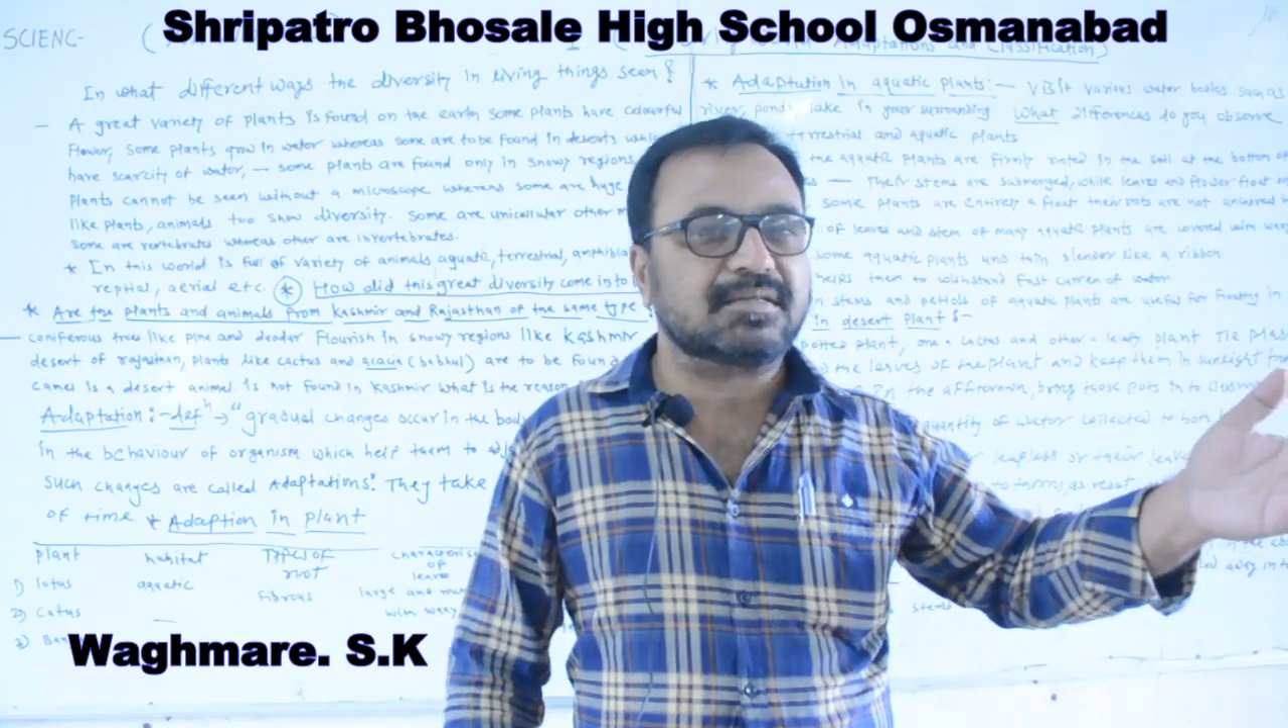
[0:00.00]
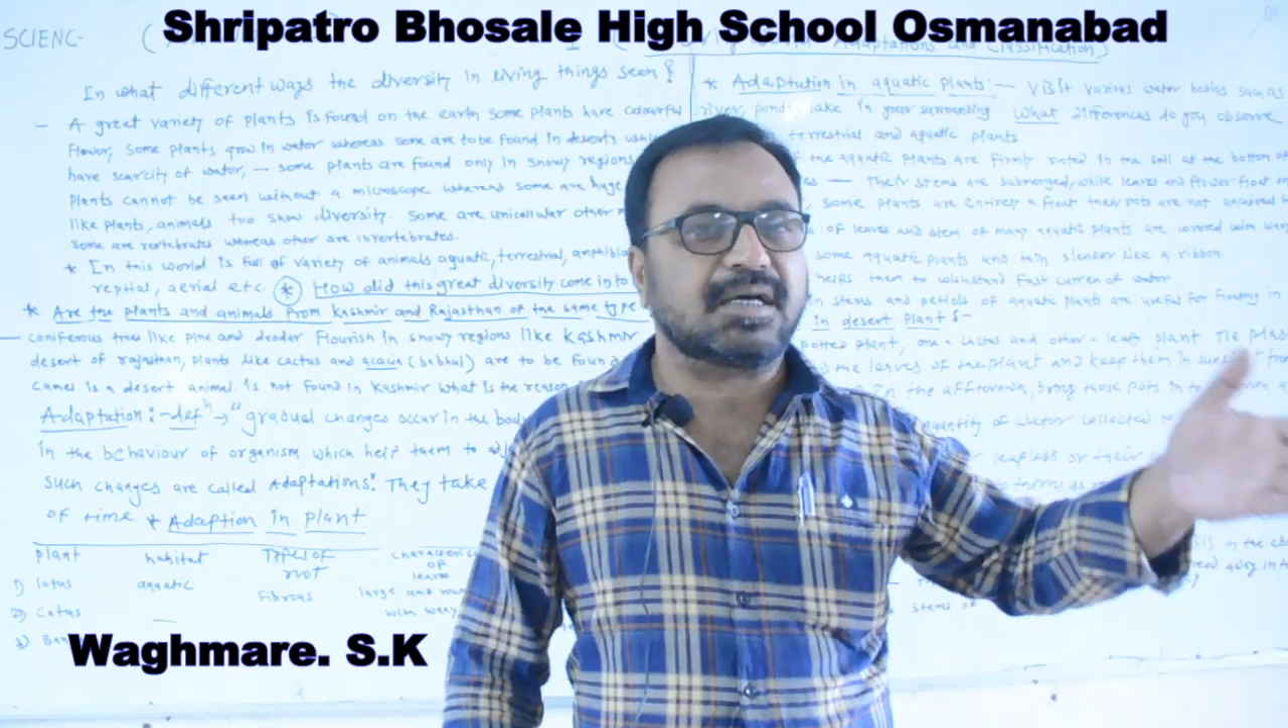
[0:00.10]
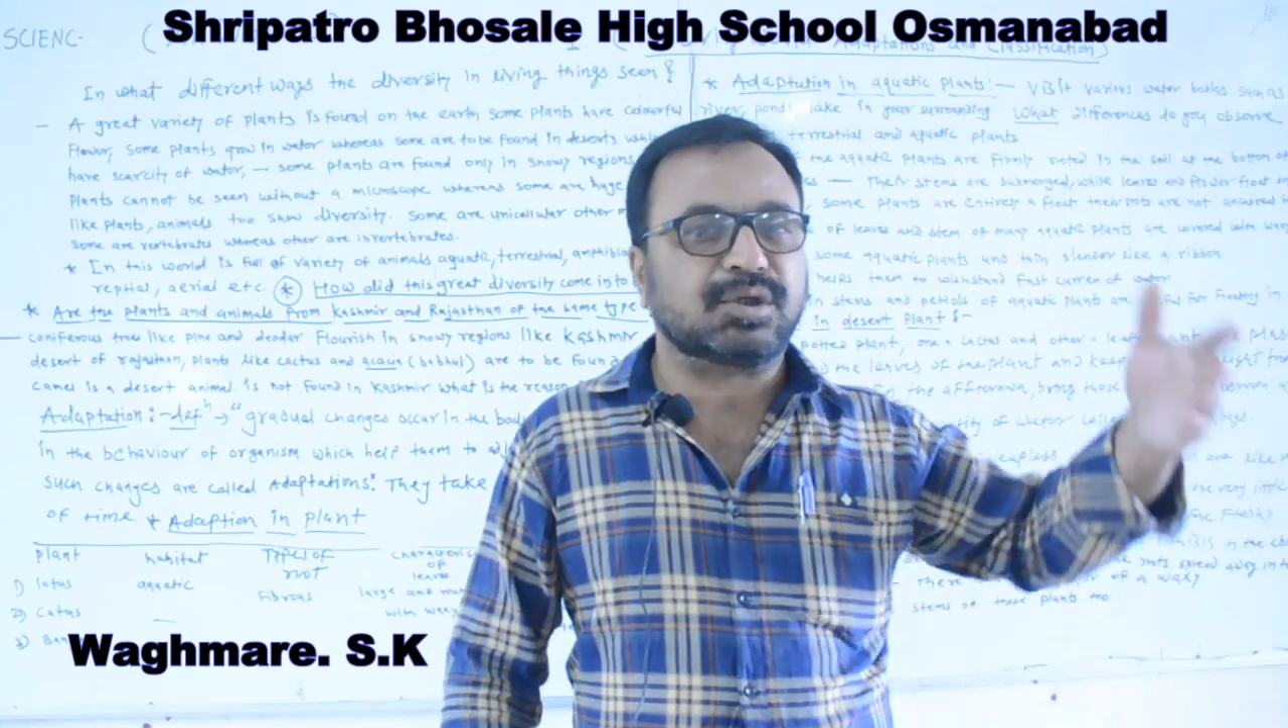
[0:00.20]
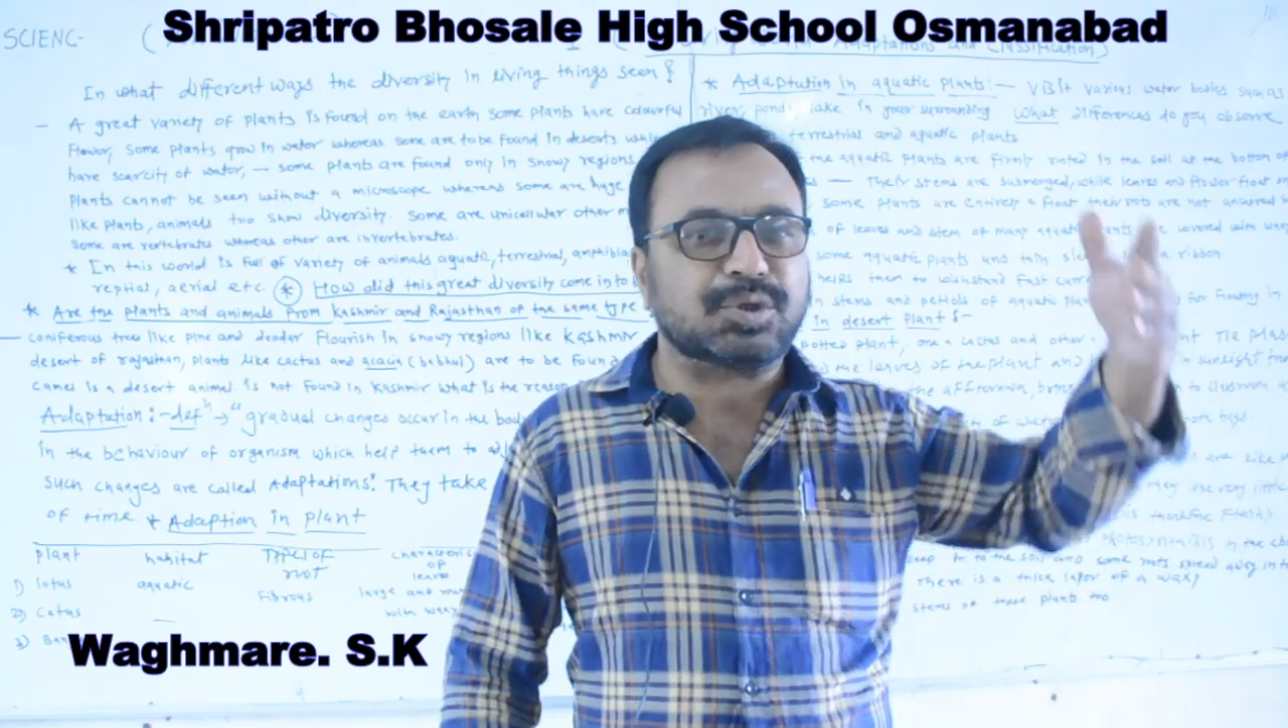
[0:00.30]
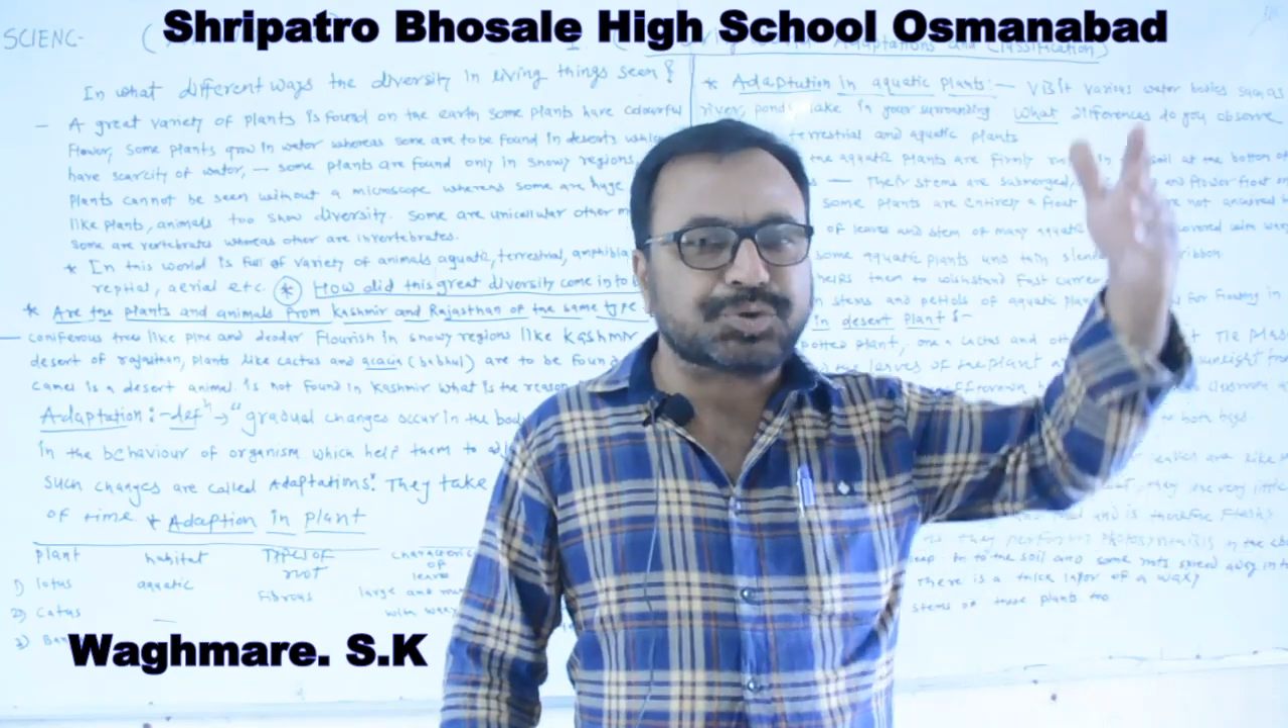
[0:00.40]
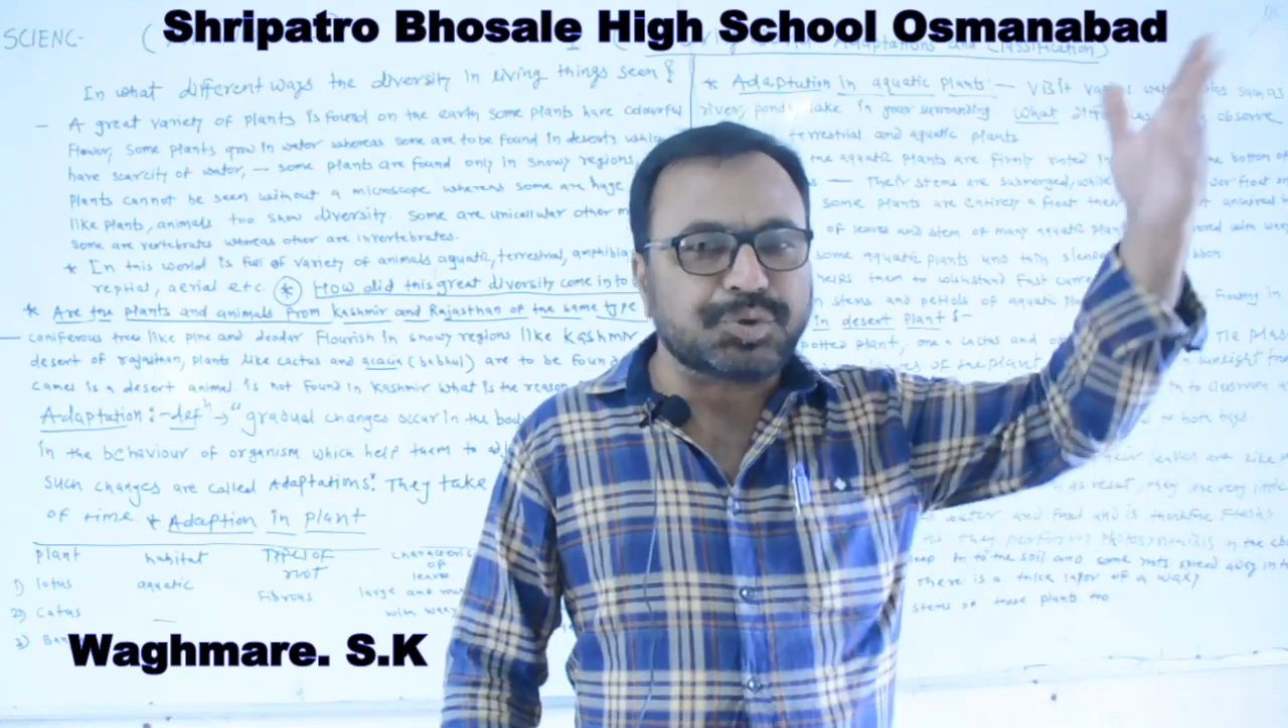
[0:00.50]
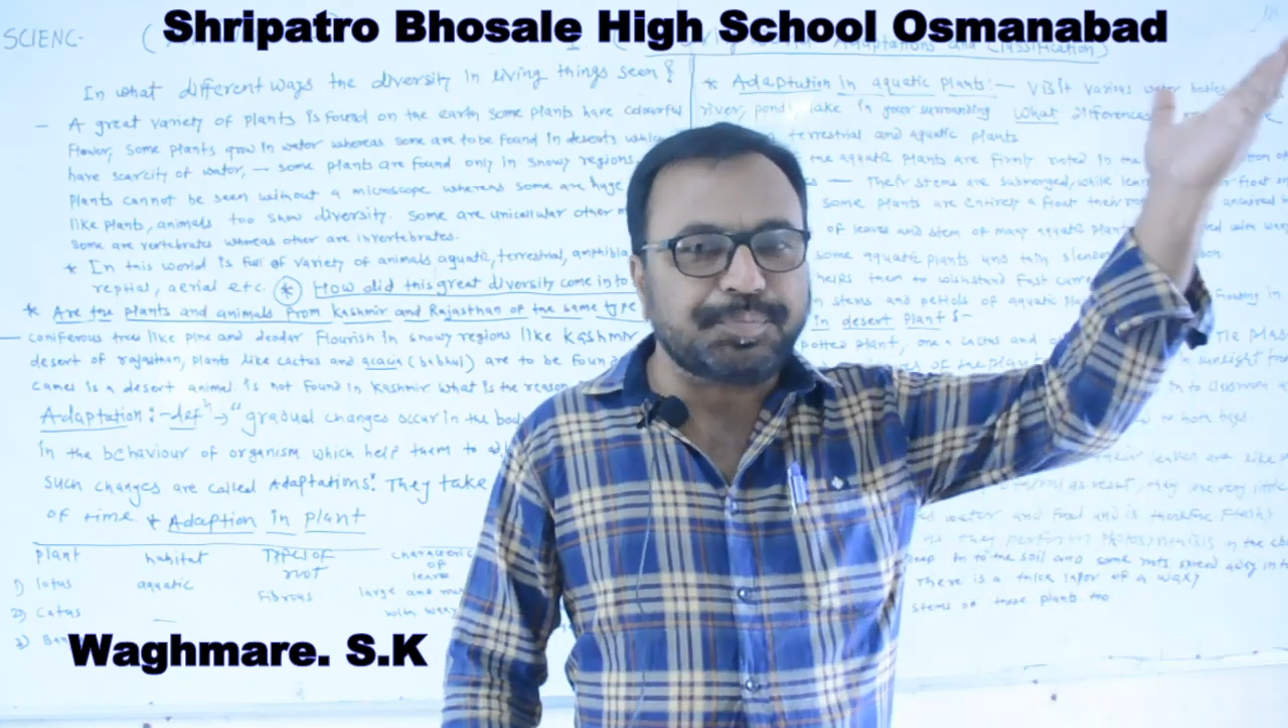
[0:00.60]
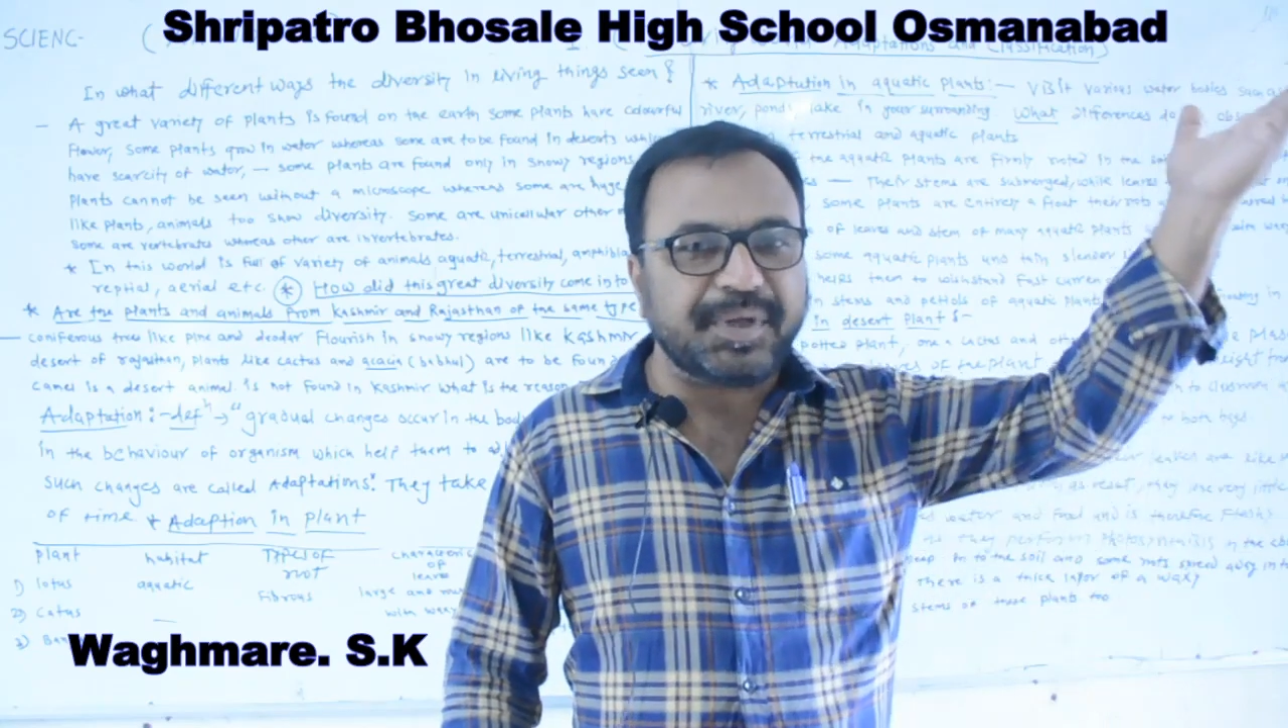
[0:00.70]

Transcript: are the so